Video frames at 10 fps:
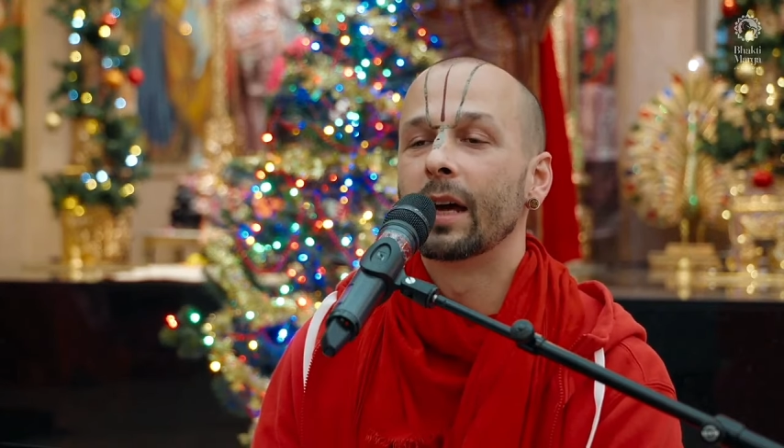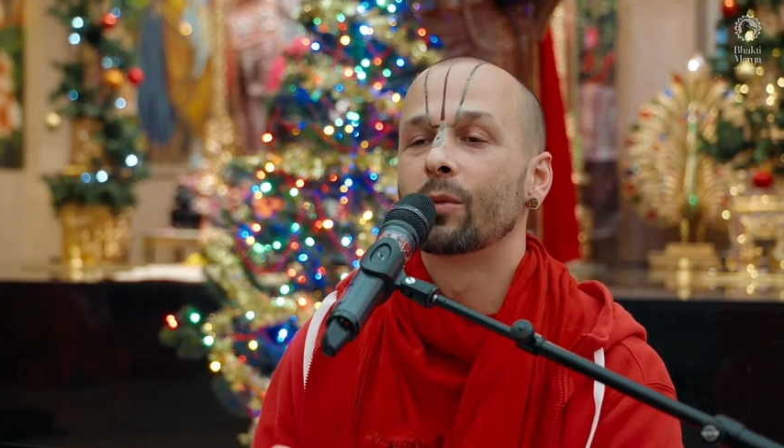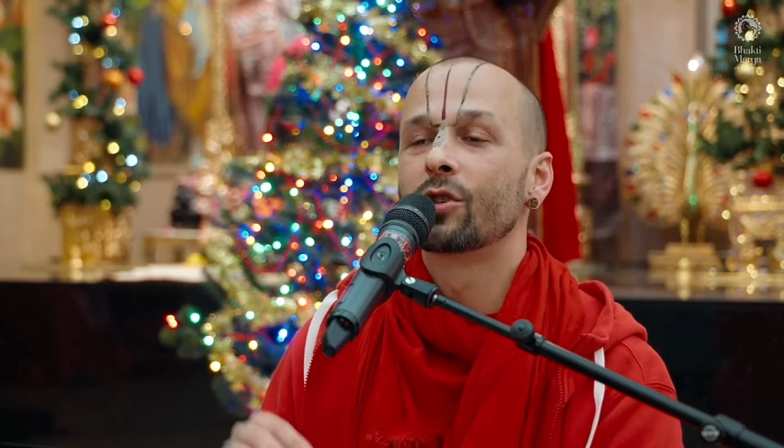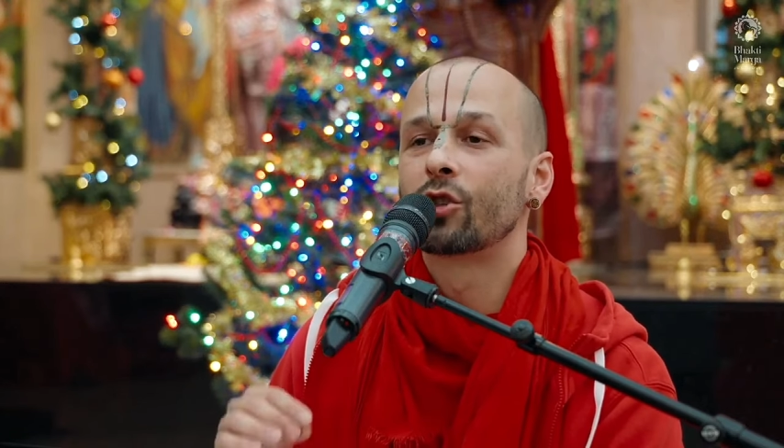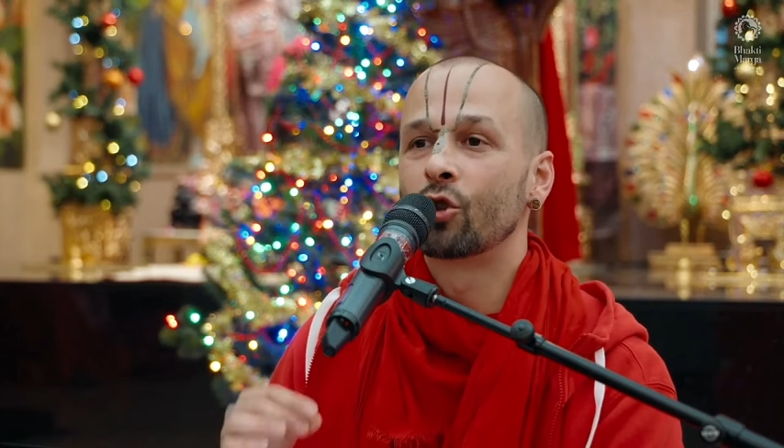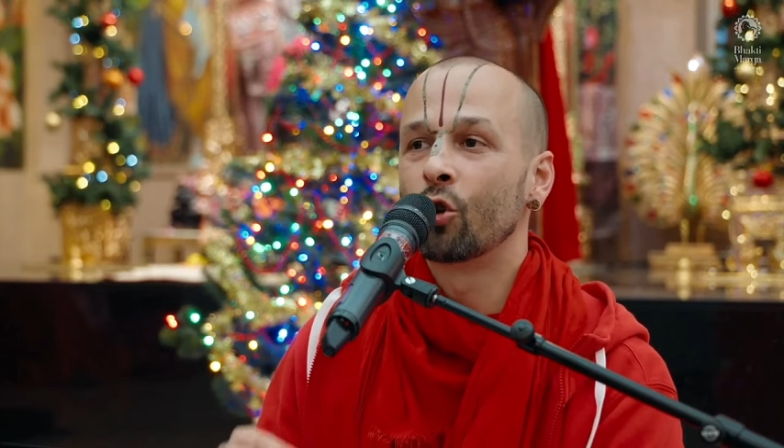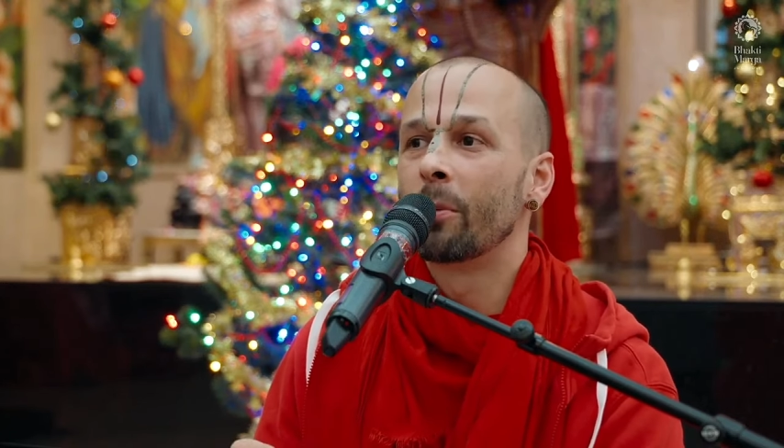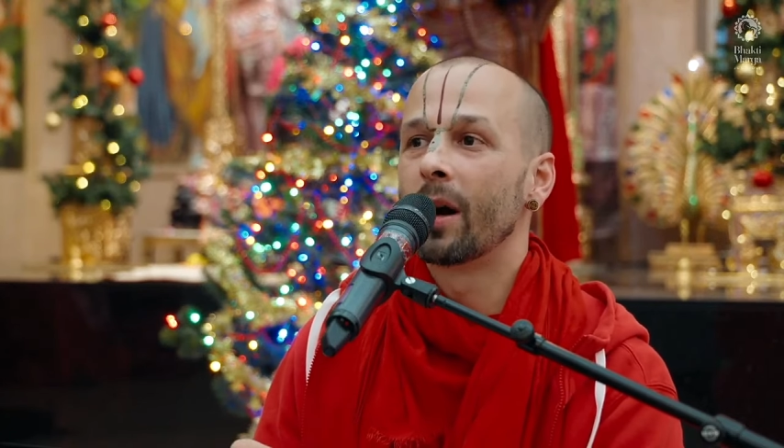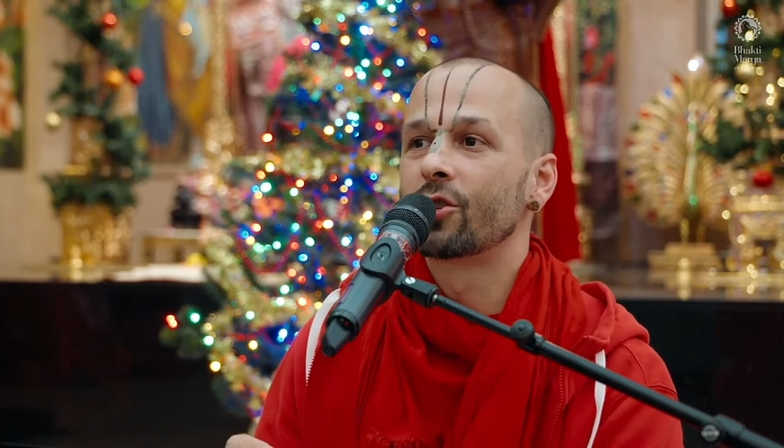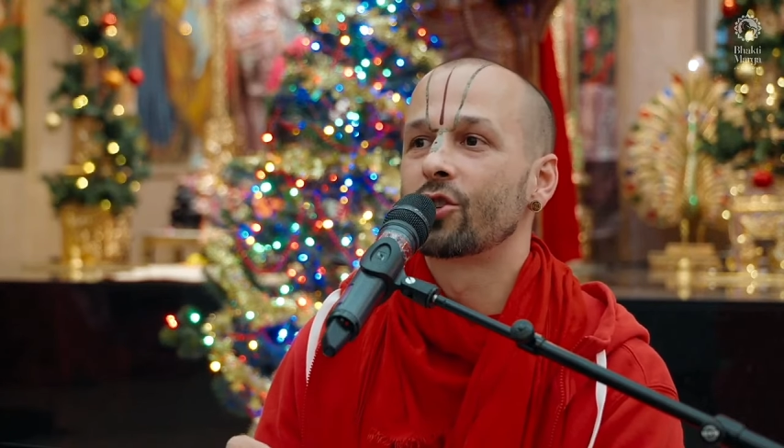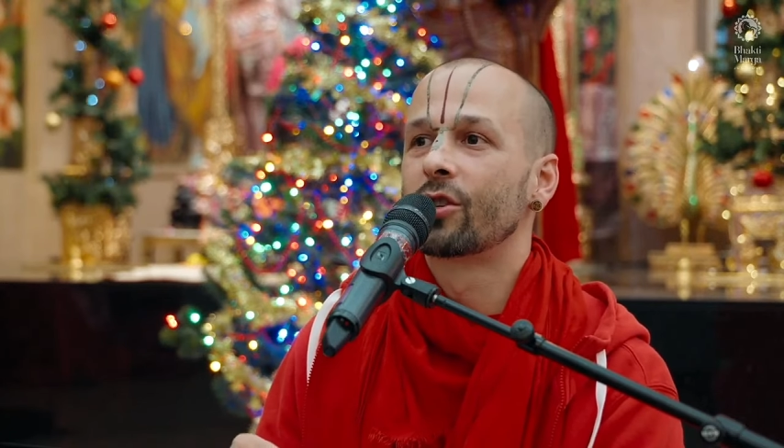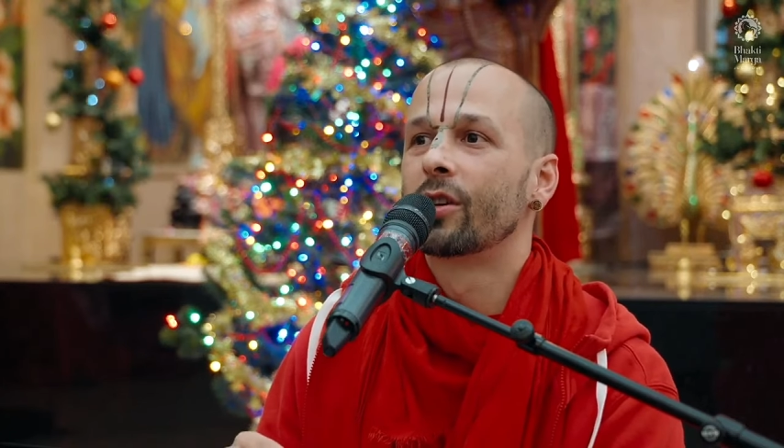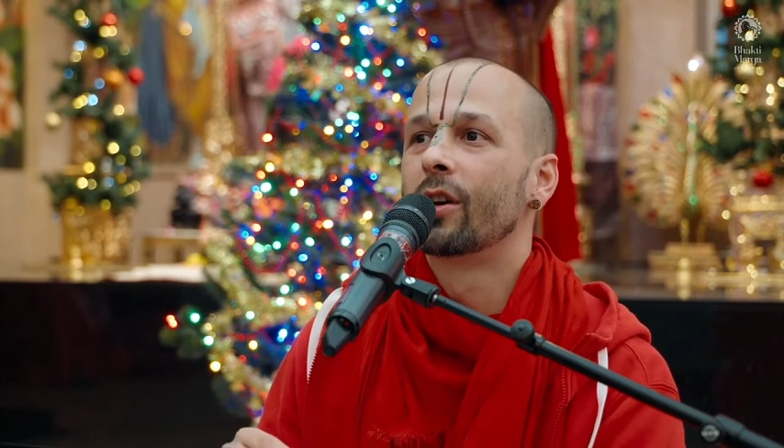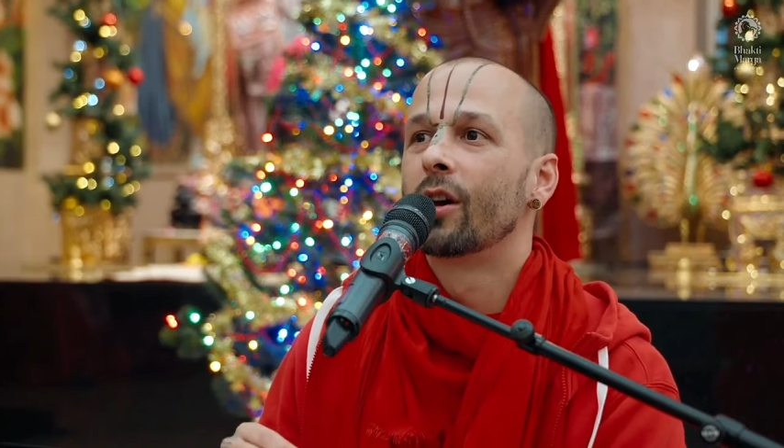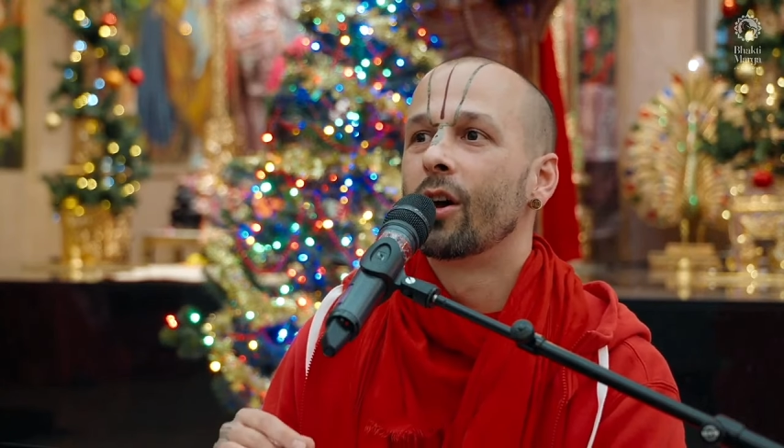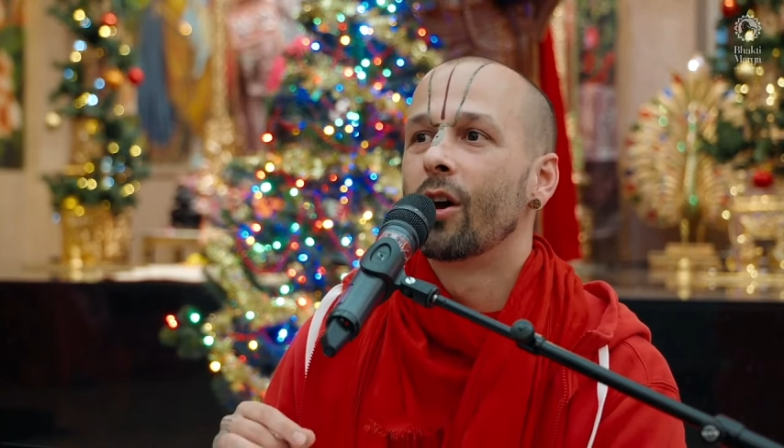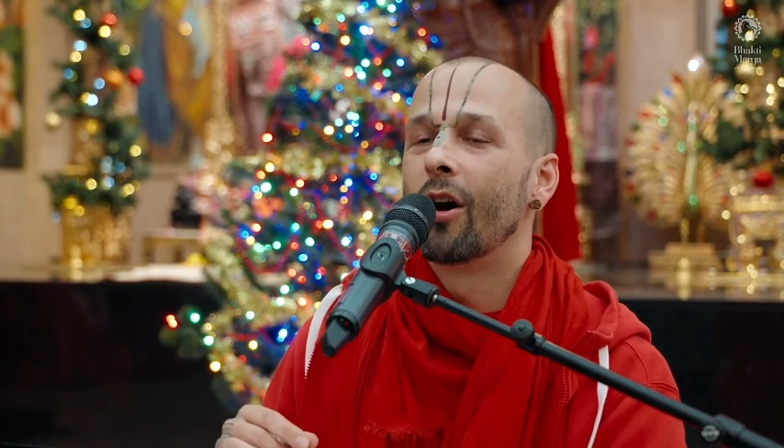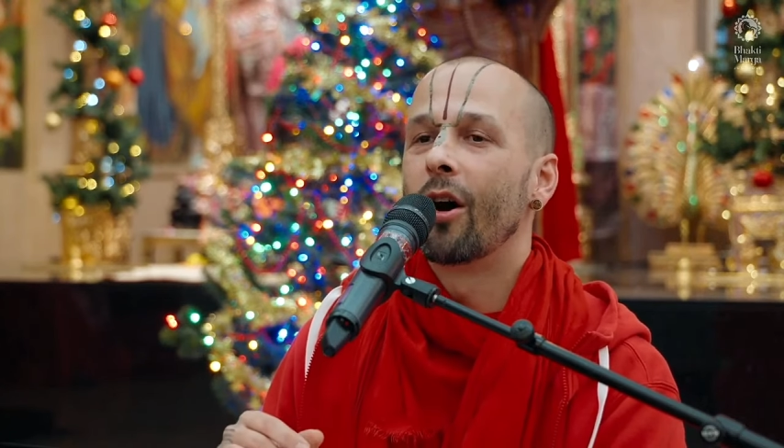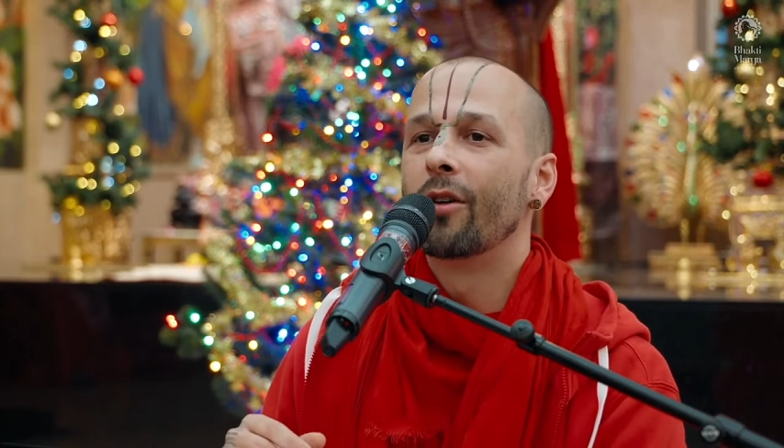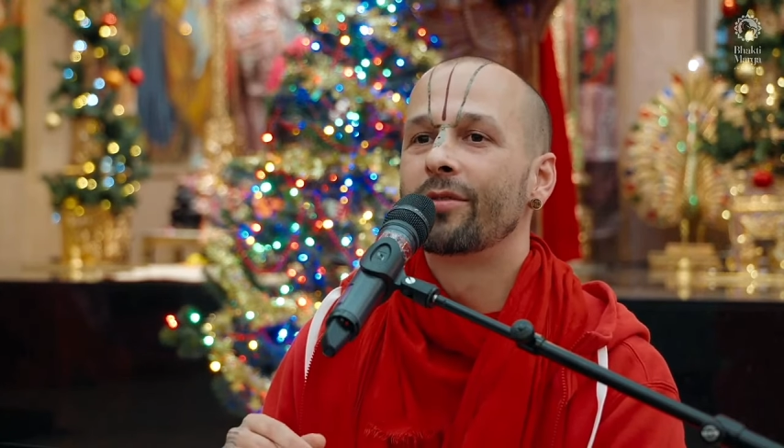It was too much
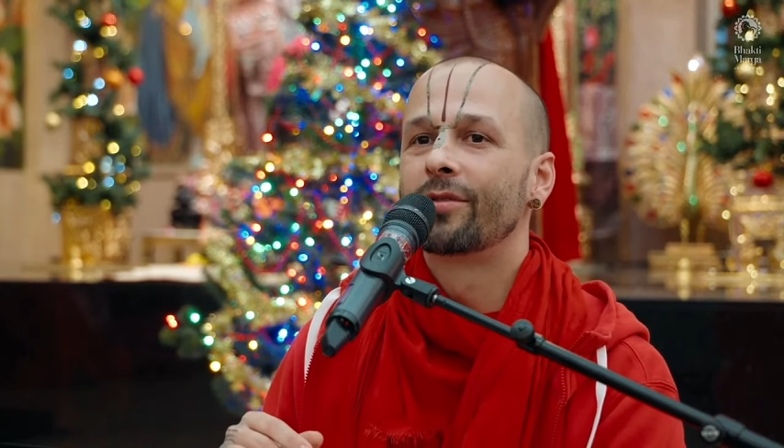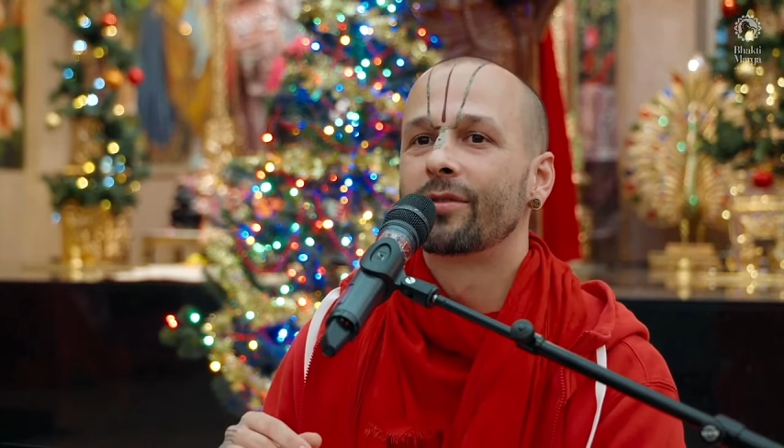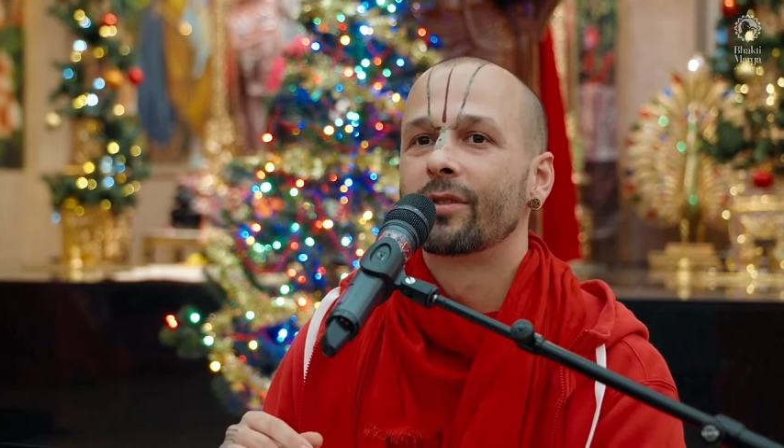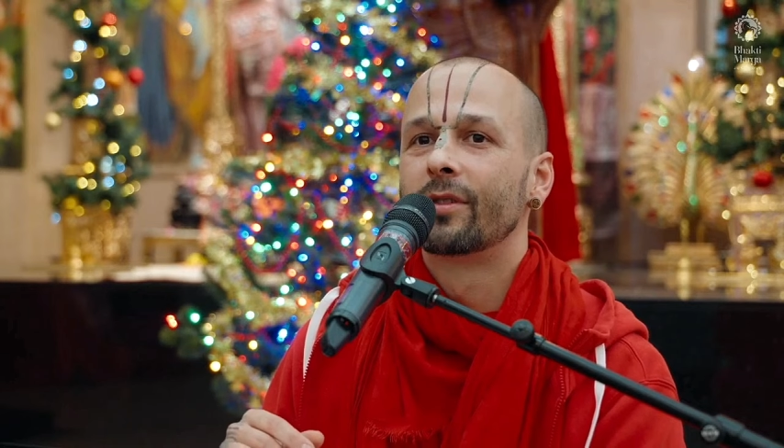of,